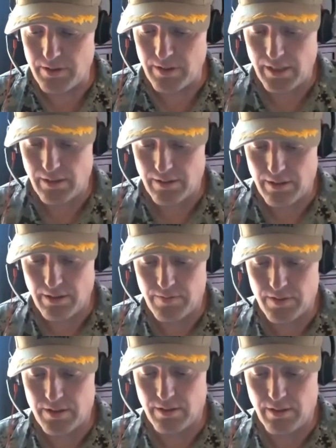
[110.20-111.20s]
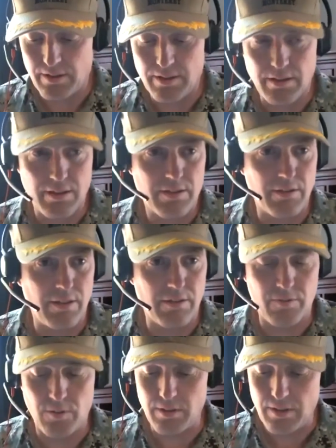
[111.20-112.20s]
and healthcare facilities. So
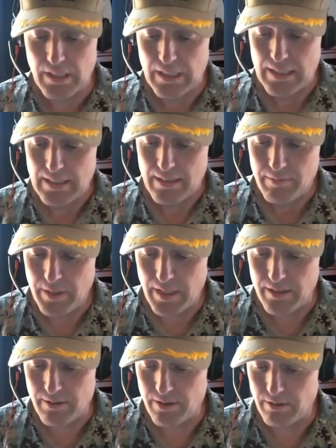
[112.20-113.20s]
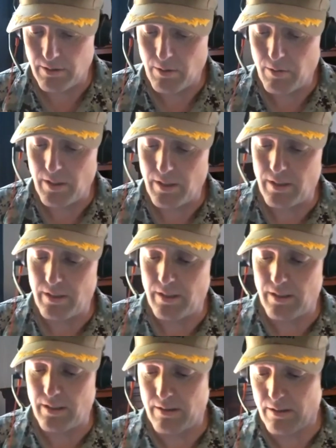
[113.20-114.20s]
therefore, masks are still required in
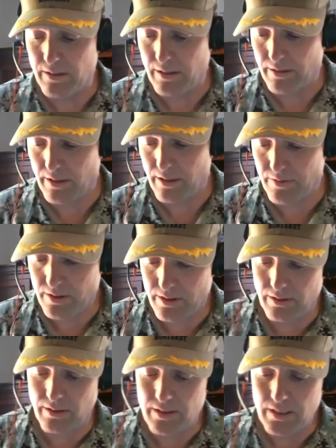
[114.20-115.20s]
all healthcare facilities.